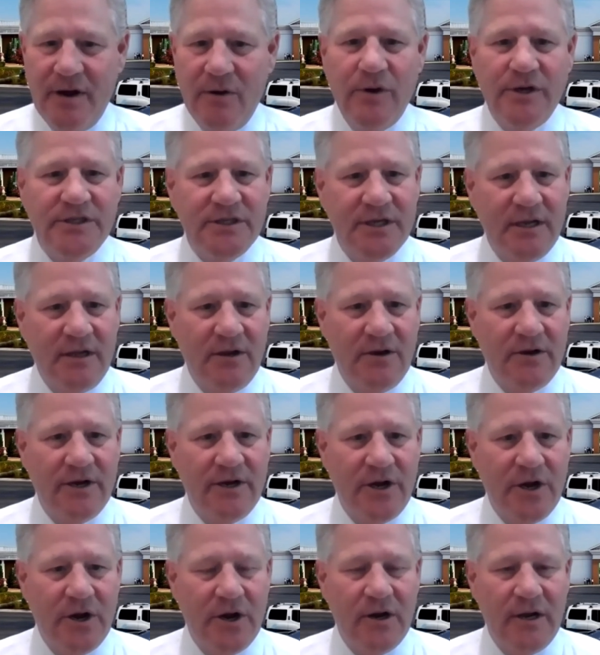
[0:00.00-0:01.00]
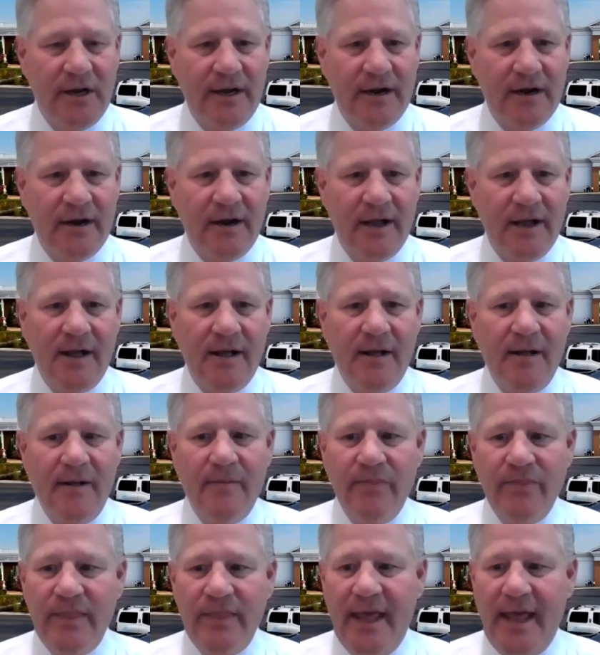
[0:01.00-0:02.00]
I wish I learned it earlier,
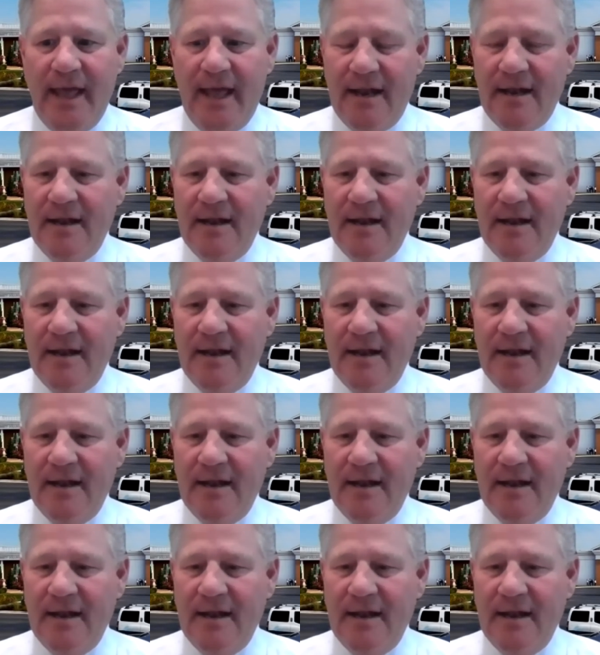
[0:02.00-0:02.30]
that,